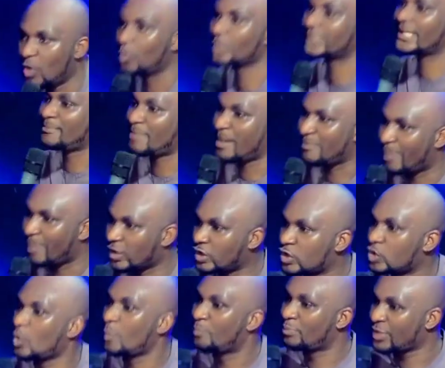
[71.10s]
what I'm
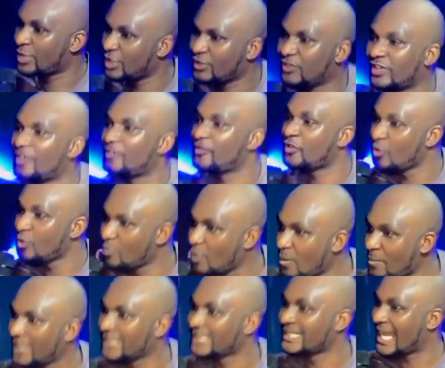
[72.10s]
about to preach for the few
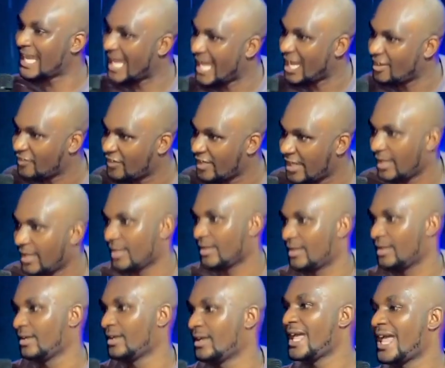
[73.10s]
moments I have here,
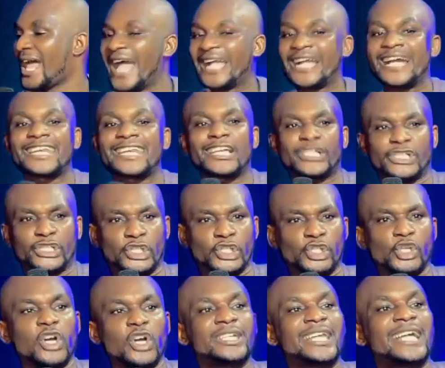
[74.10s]
I can
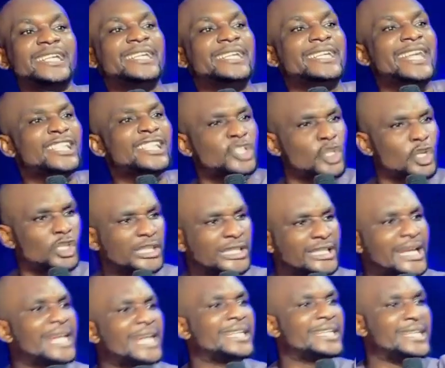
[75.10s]
assure that the next
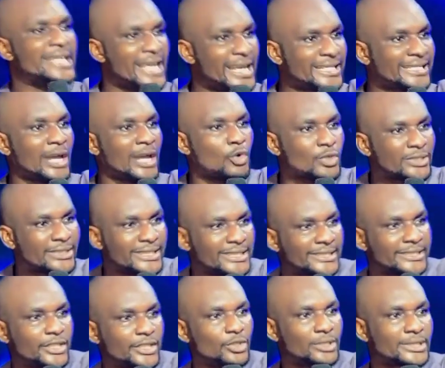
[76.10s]
100 years I will
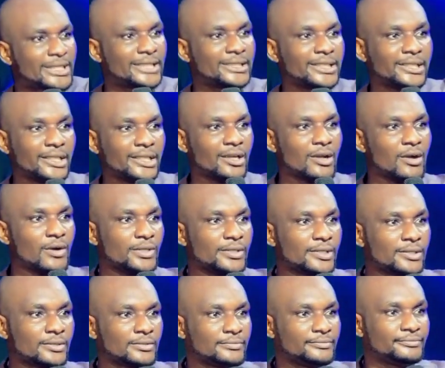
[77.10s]
still see you standing in
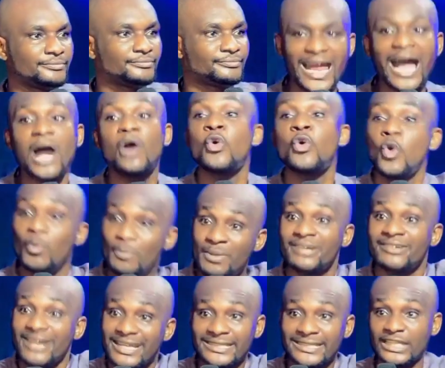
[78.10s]
God. I will be
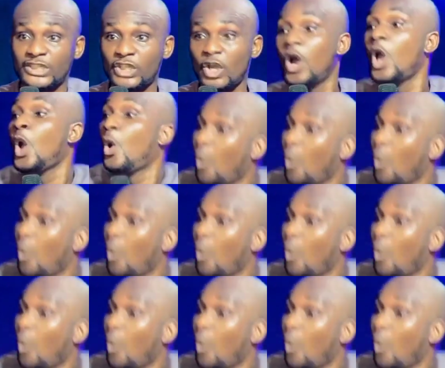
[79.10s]
rest assured.